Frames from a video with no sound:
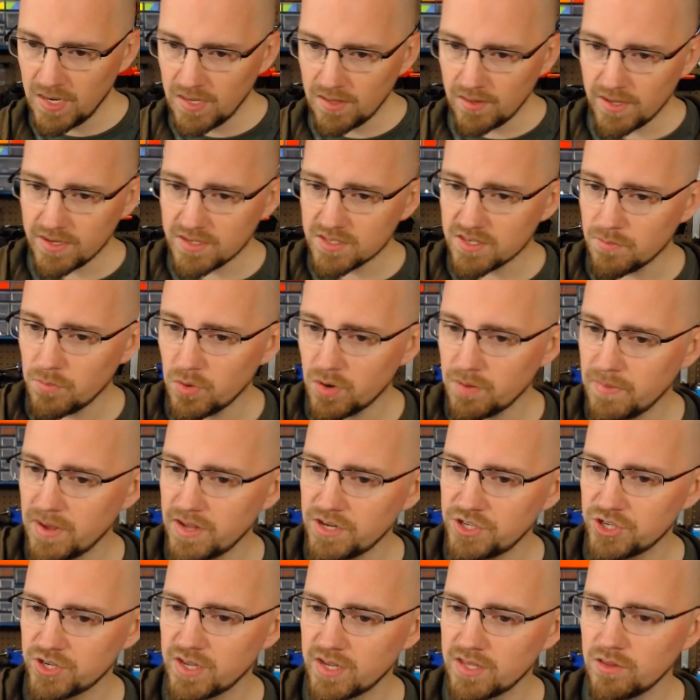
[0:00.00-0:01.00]
like someone
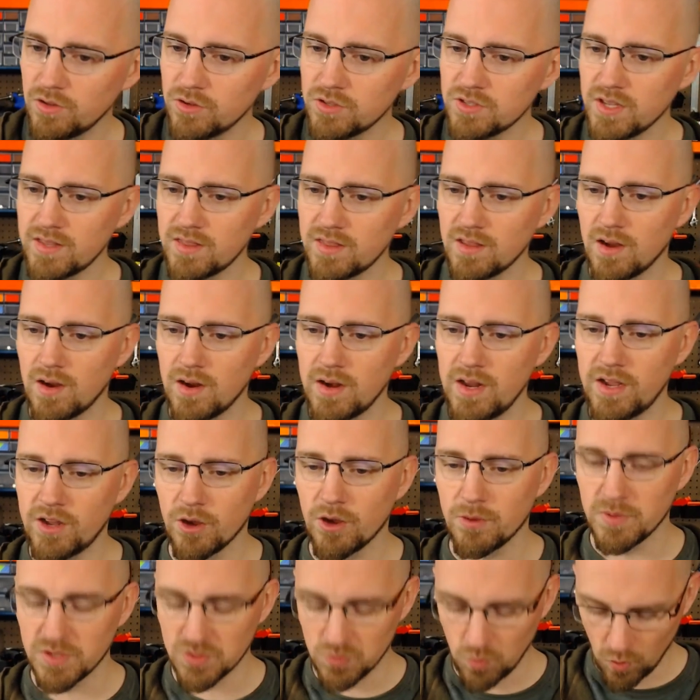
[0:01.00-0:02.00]
mentioned, it looks like the
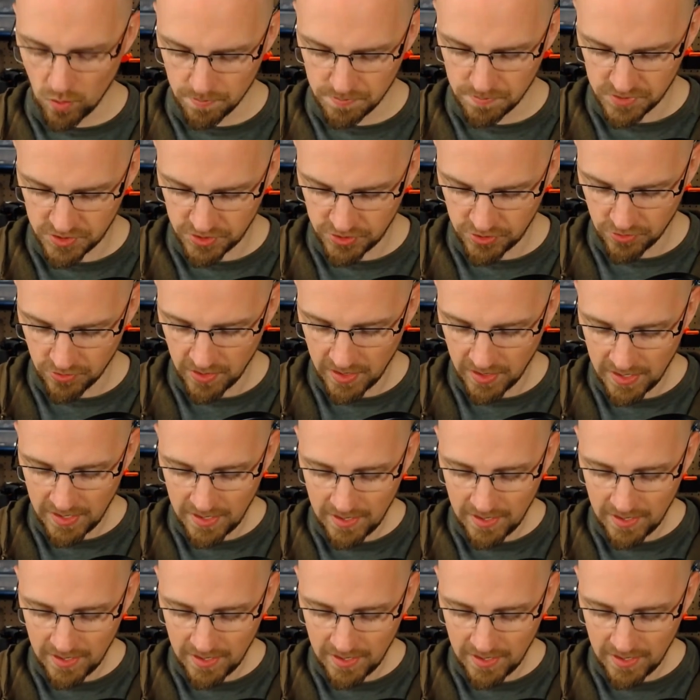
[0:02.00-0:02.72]
honeycomb is warped too.